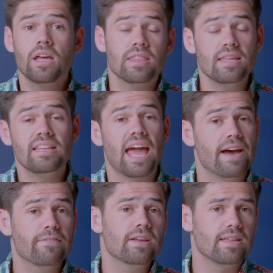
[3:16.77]
Then
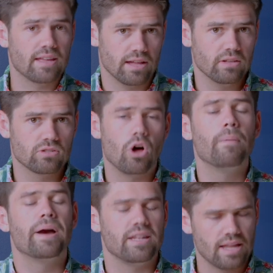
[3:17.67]
everything else, all
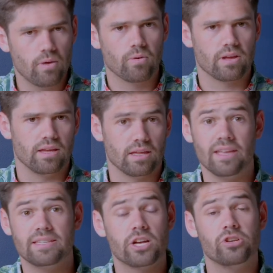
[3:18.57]
my networking
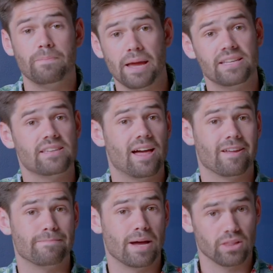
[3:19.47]
is actually based
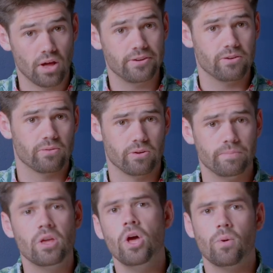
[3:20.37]
out of my laundry
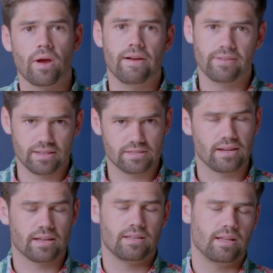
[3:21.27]
room where everything's
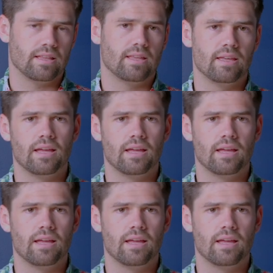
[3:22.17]
connected in.